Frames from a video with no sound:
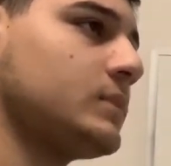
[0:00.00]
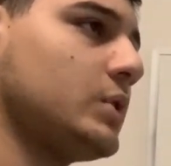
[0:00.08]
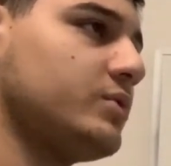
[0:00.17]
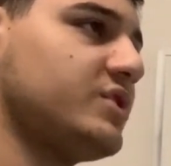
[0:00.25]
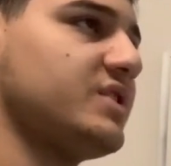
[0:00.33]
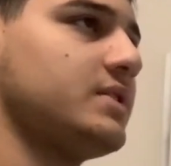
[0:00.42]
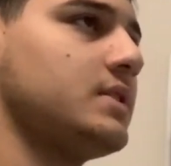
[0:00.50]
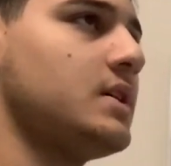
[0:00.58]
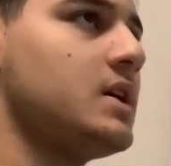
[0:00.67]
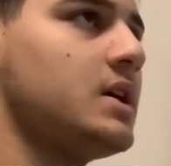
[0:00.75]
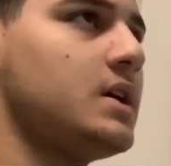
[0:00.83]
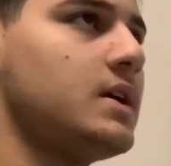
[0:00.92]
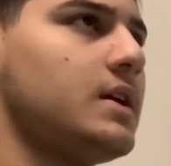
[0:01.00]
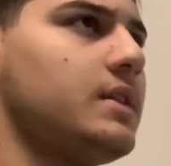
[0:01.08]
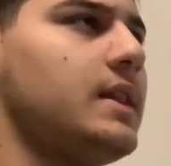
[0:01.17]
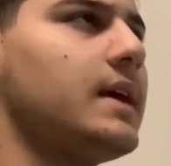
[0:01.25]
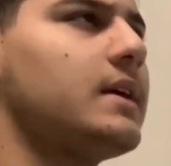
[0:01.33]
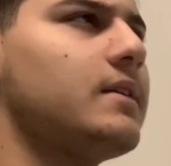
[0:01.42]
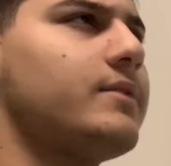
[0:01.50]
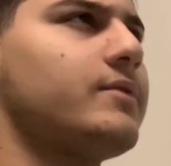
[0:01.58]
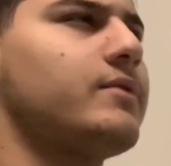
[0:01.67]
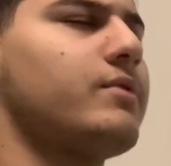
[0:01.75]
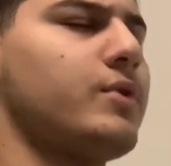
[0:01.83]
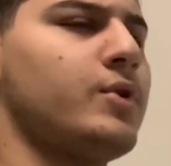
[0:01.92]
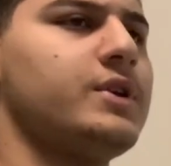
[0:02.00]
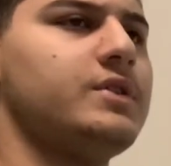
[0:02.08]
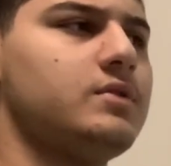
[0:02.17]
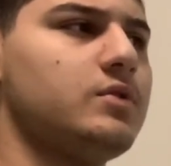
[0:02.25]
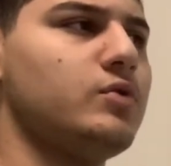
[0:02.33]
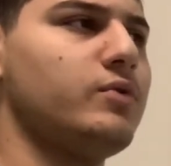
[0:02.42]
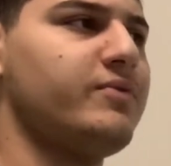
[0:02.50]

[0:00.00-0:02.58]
which is negative 32